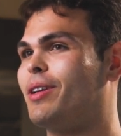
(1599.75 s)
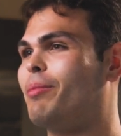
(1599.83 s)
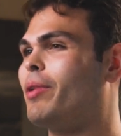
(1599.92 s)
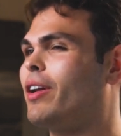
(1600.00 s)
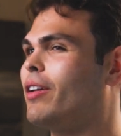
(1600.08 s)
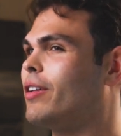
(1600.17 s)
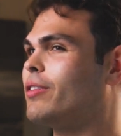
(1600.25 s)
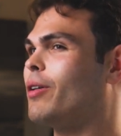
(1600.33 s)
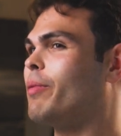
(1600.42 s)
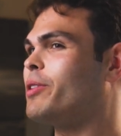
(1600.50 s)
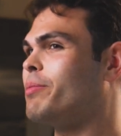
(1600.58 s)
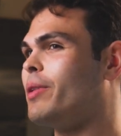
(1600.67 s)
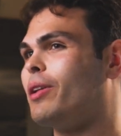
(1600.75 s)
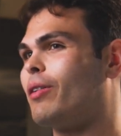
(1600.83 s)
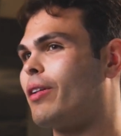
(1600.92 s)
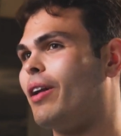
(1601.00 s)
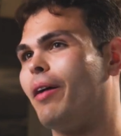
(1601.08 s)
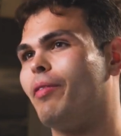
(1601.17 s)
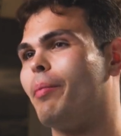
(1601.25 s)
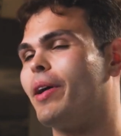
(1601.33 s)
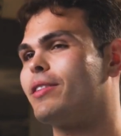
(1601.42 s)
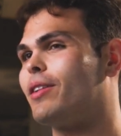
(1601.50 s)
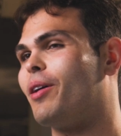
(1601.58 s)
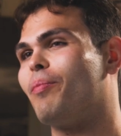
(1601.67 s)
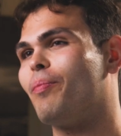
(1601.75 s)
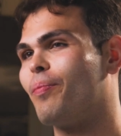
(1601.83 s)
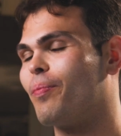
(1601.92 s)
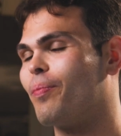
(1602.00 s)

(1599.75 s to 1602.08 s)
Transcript: And money doesn't always mean you're going to have the best time.